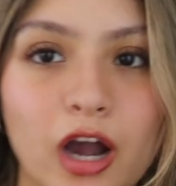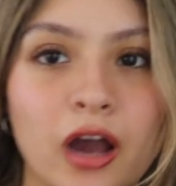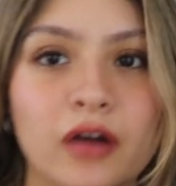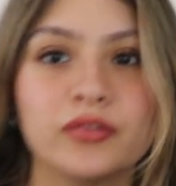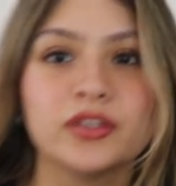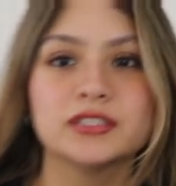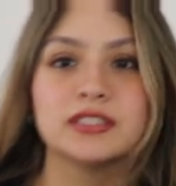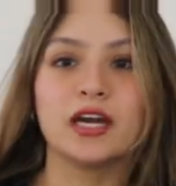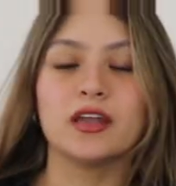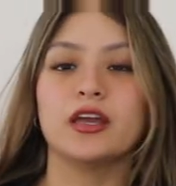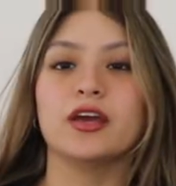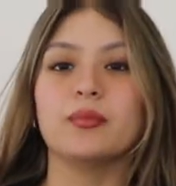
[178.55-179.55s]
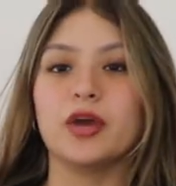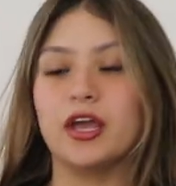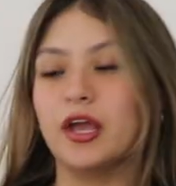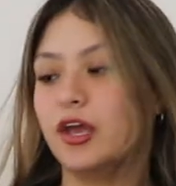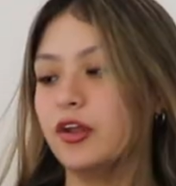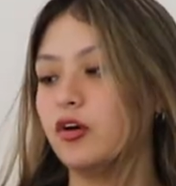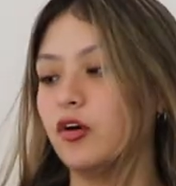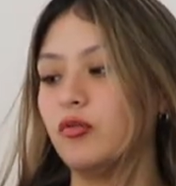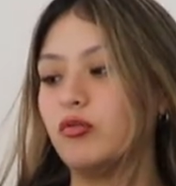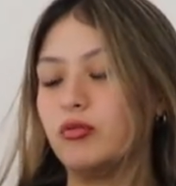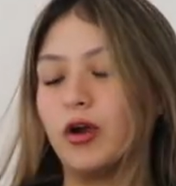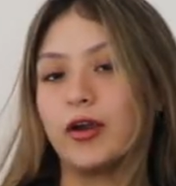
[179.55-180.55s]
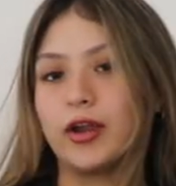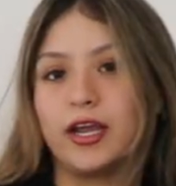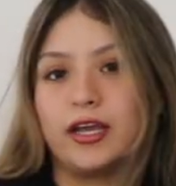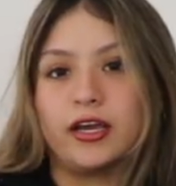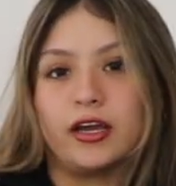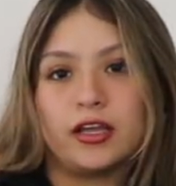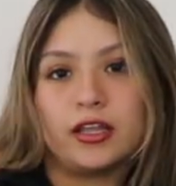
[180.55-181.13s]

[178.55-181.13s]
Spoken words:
I have this idea in my head of wearing